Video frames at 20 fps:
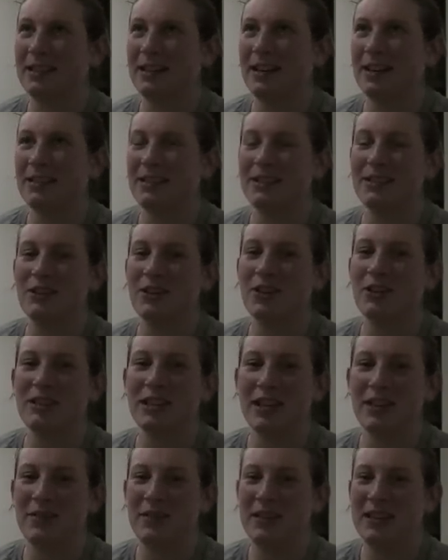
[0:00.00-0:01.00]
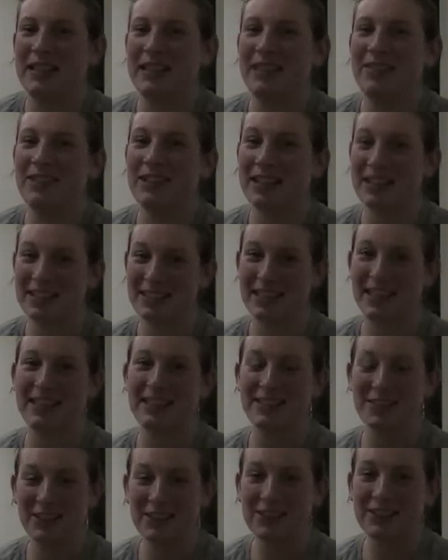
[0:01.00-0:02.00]
had such a hard time believing it because I
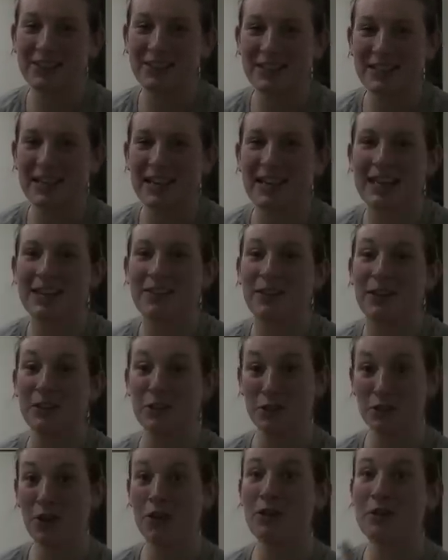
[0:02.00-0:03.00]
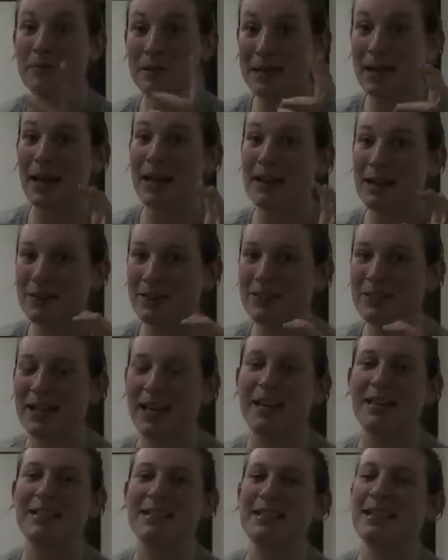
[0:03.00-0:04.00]
had told him it was negative. I showed him a negative
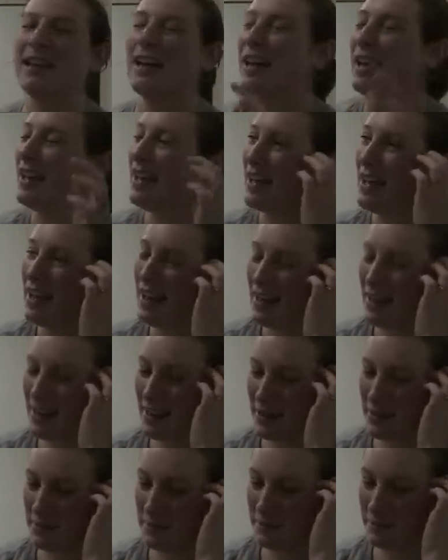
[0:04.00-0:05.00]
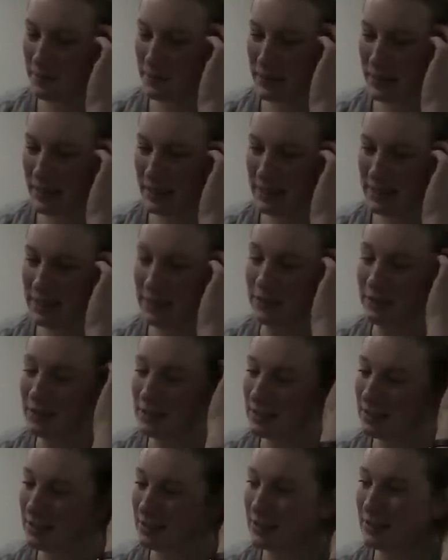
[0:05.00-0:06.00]
test. And he was
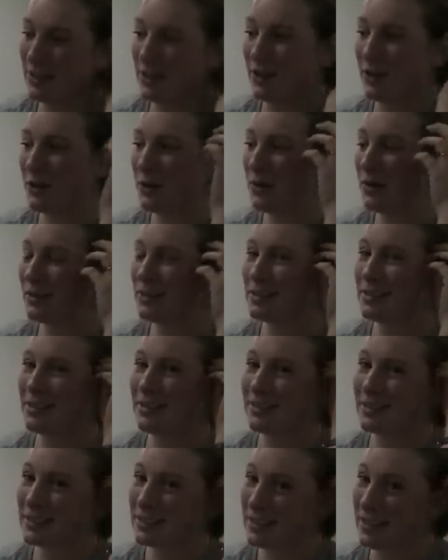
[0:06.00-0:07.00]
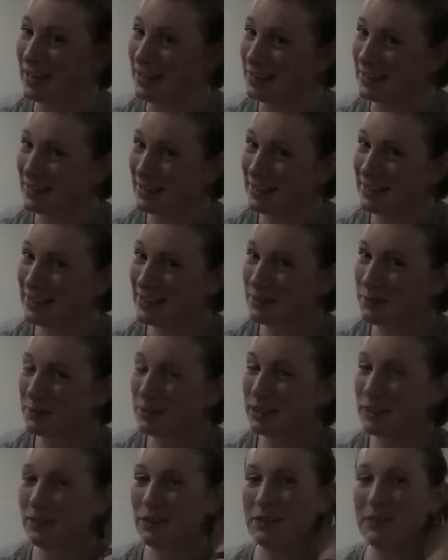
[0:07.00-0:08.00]
just so excited. He couldn't
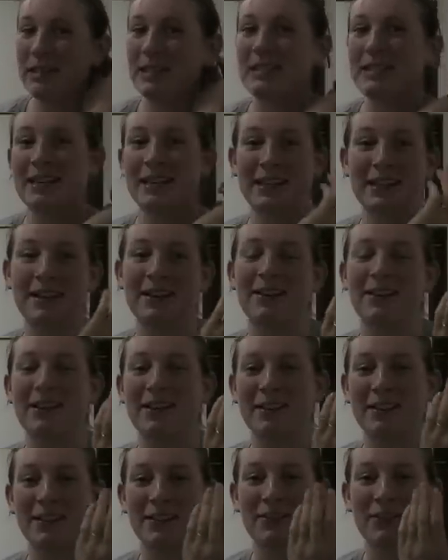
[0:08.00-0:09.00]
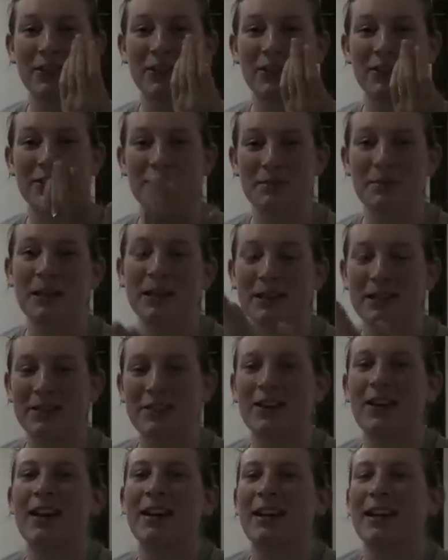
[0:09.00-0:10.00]
believe that we'd done it on the first month
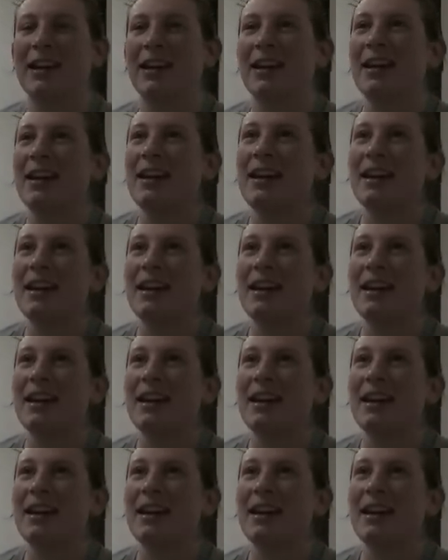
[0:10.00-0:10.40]
trying.